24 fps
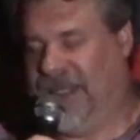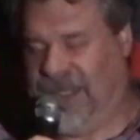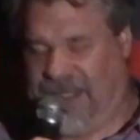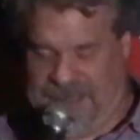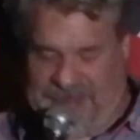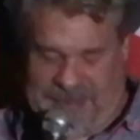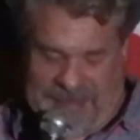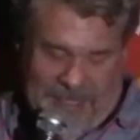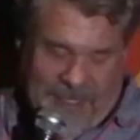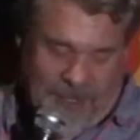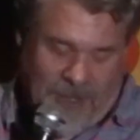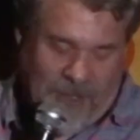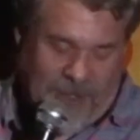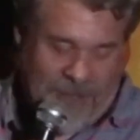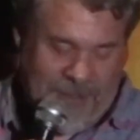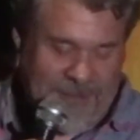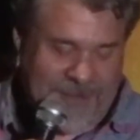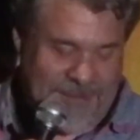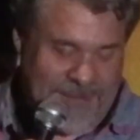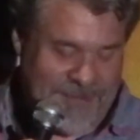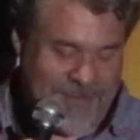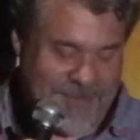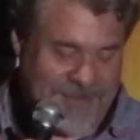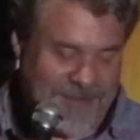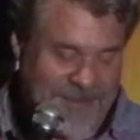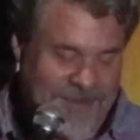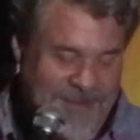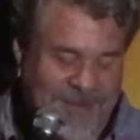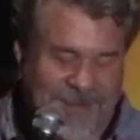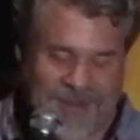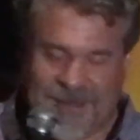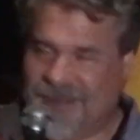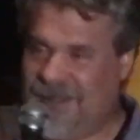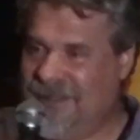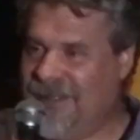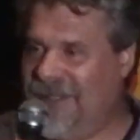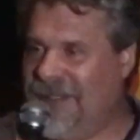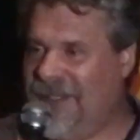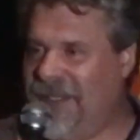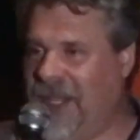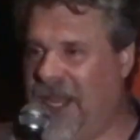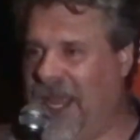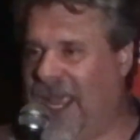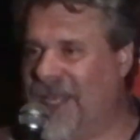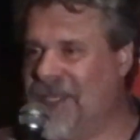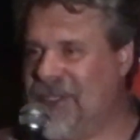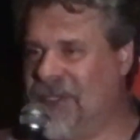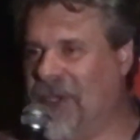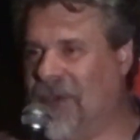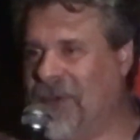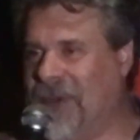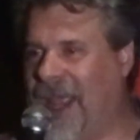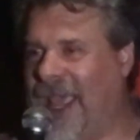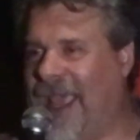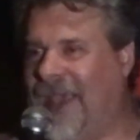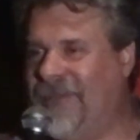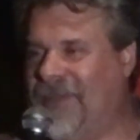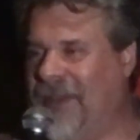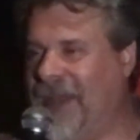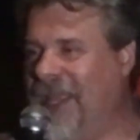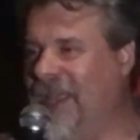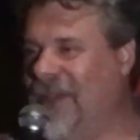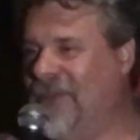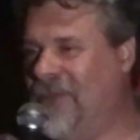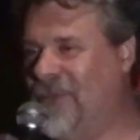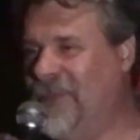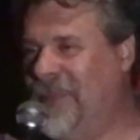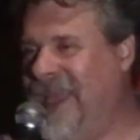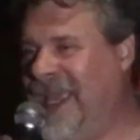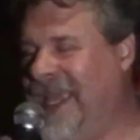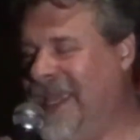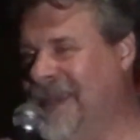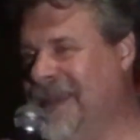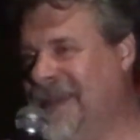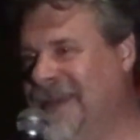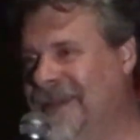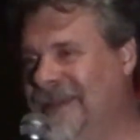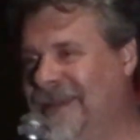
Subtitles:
So, you guys don't have any of me.